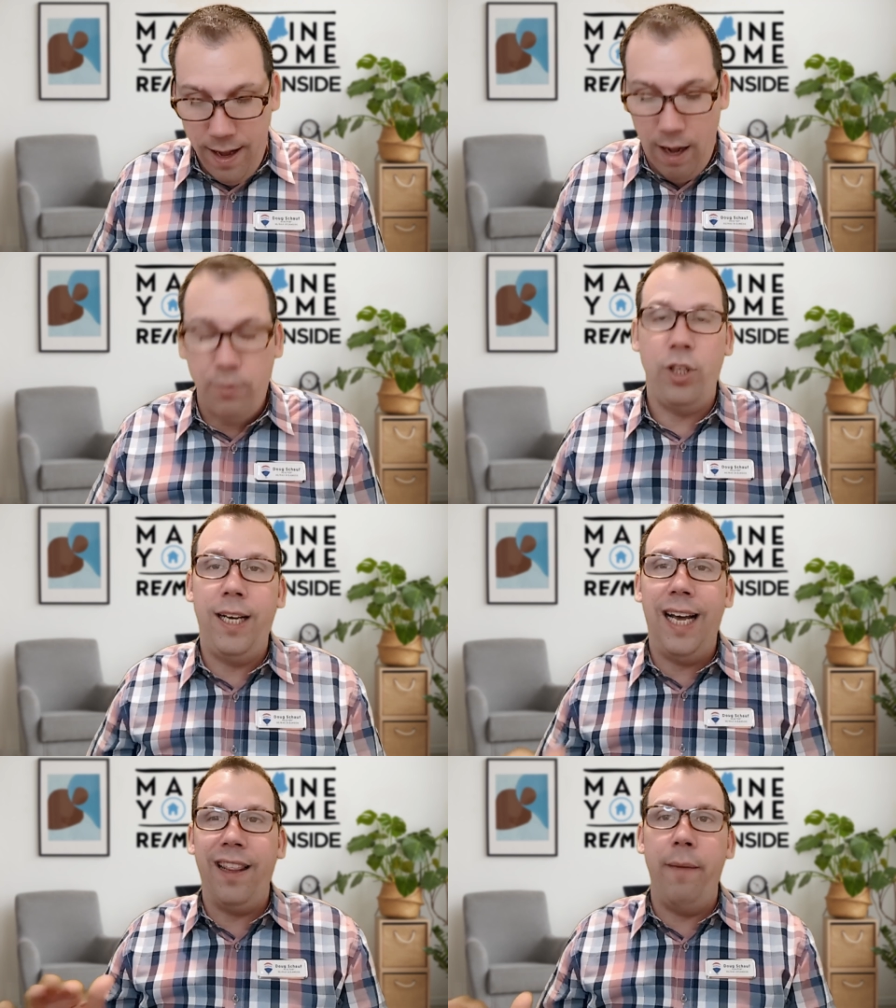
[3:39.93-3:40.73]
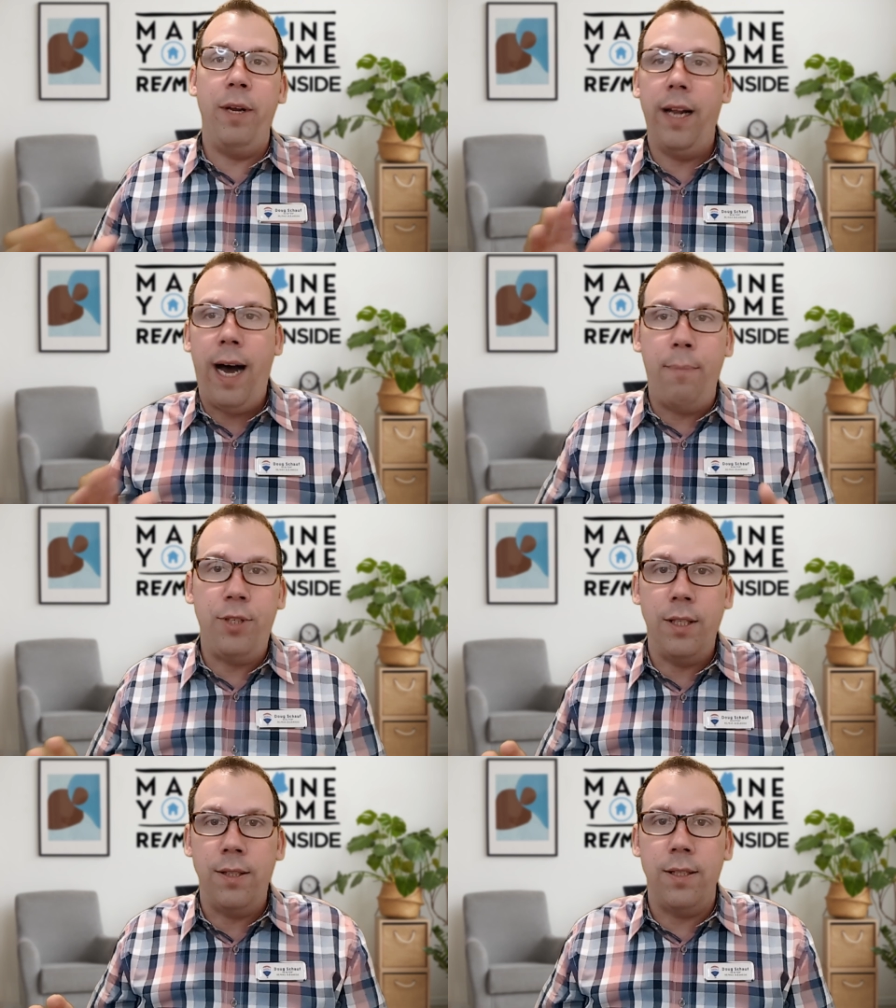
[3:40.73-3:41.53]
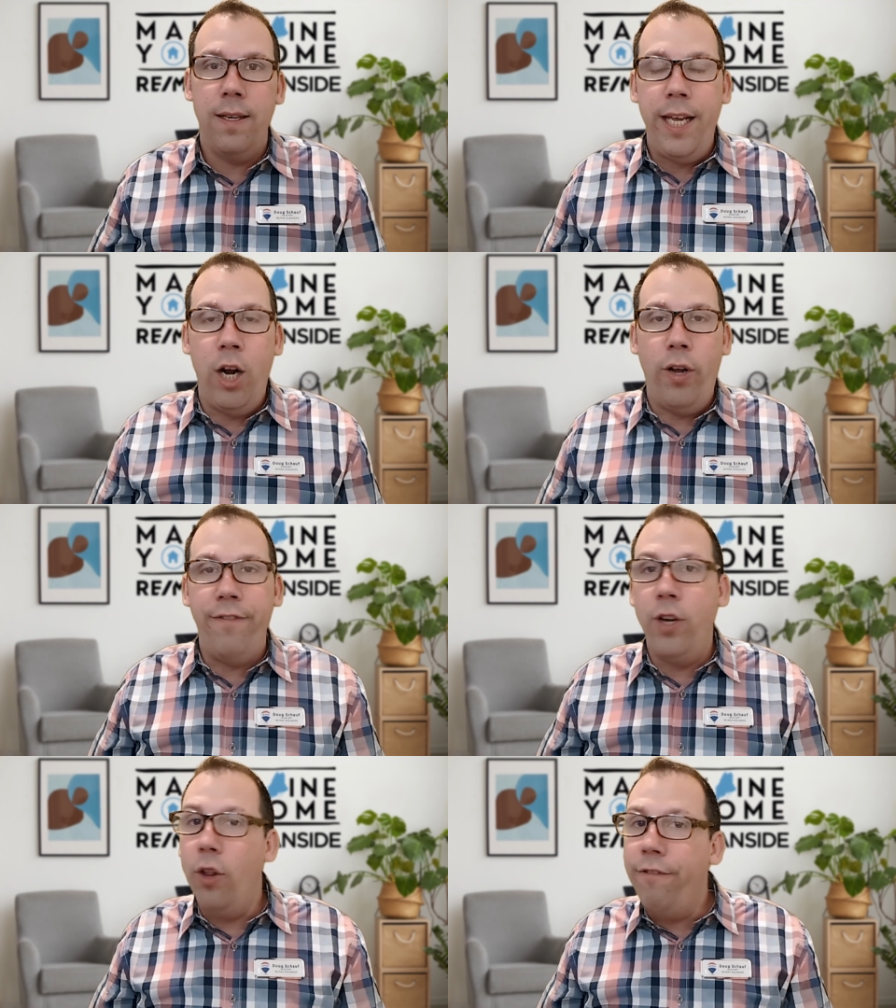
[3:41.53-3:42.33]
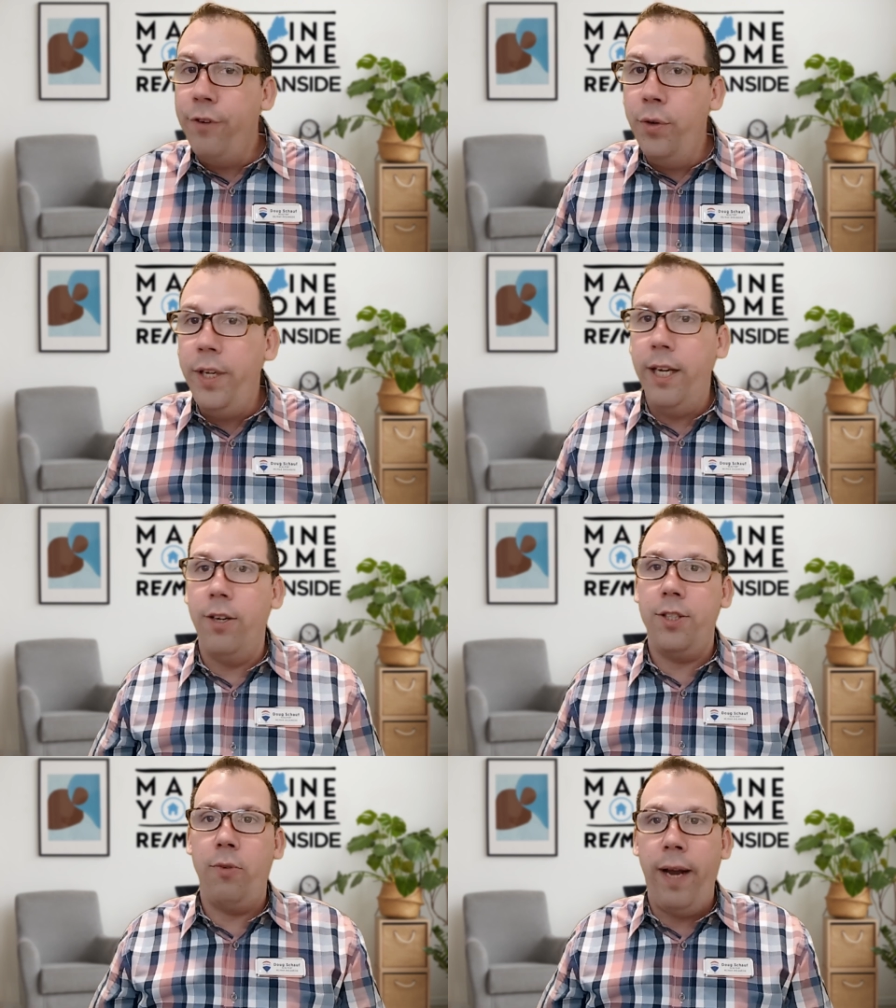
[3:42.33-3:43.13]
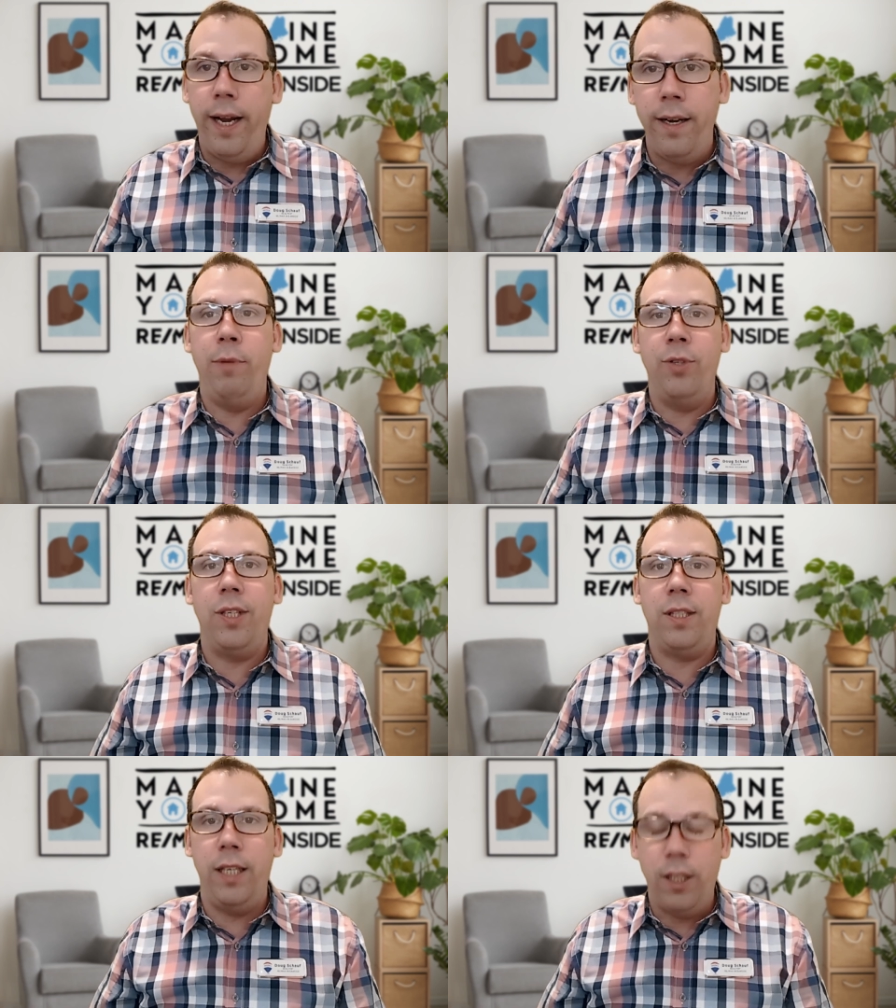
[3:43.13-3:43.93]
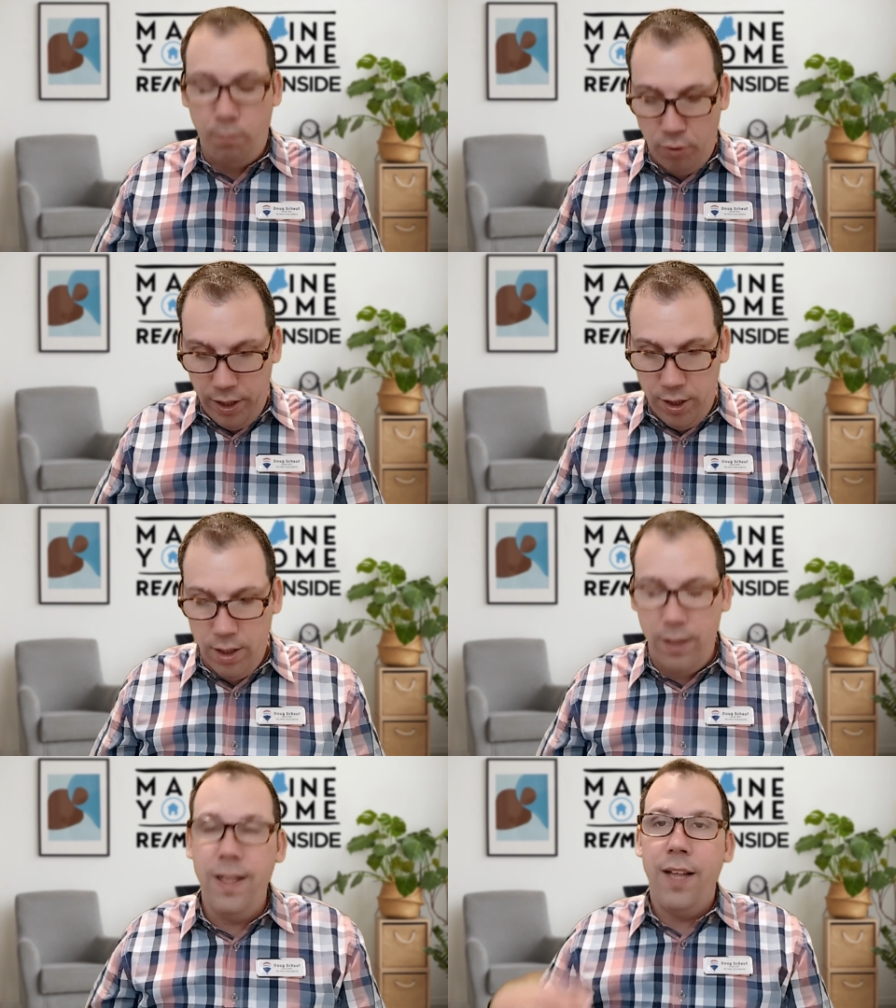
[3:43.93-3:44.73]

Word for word: Um, so you got limited options. You know, even though the food here is great, the music scene is pretty good,